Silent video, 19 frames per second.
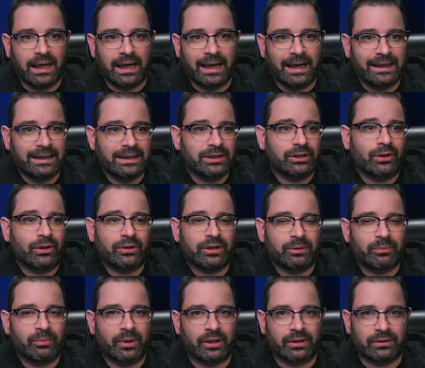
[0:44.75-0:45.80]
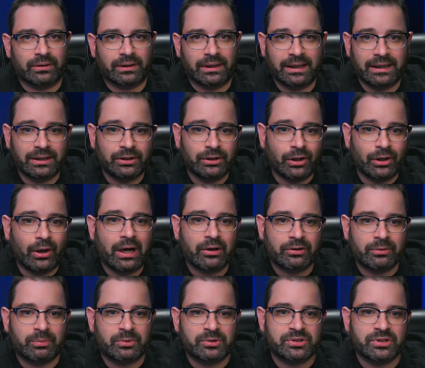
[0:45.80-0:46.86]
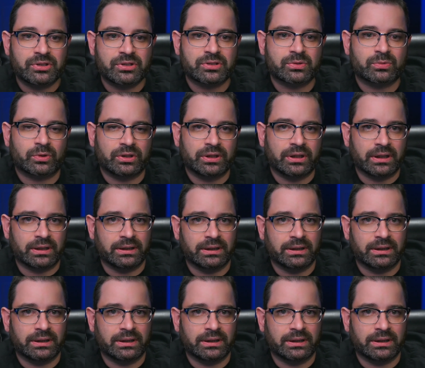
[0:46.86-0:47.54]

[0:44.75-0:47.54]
I didn't know any better. I didn't know how the procedures were done.